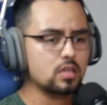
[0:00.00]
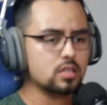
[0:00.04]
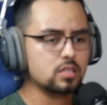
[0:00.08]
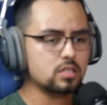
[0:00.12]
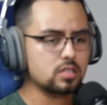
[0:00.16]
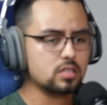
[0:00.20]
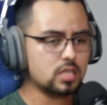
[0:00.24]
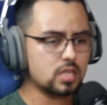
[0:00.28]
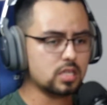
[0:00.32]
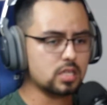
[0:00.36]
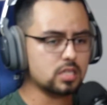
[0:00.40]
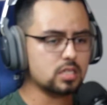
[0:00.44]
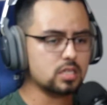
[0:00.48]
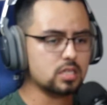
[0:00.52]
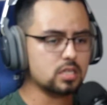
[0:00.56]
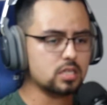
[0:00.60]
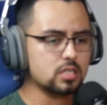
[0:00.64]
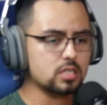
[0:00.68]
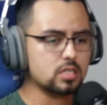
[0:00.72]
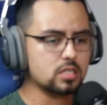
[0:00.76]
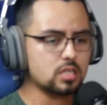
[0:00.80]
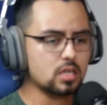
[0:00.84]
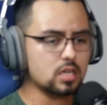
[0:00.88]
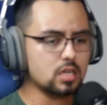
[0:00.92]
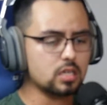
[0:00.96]
since
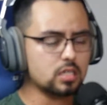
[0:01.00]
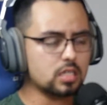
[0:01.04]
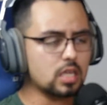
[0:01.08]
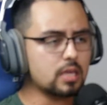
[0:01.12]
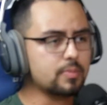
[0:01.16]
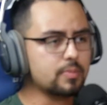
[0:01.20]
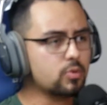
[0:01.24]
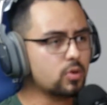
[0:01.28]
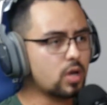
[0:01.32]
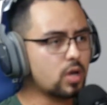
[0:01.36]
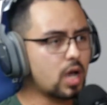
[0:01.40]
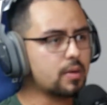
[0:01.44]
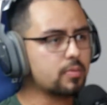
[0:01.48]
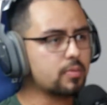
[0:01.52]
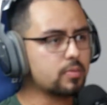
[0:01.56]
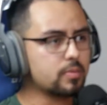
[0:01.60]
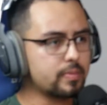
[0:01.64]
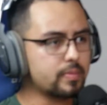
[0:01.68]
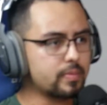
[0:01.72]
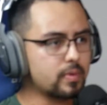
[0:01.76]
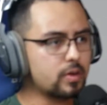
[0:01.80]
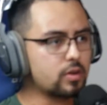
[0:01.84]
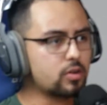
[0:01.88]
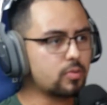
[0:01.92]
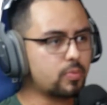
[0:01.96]
his debut
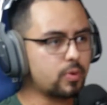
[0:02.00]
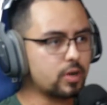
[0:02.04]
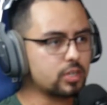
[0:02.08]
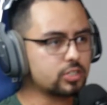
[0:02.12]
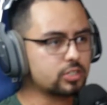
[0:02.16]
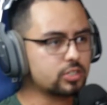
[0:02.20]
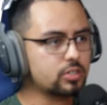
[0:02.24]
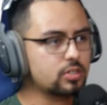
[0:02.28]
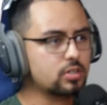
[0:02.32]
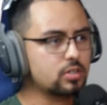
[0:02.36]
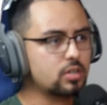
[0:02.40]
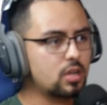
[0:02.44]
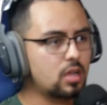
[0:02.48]
album Under Pressure.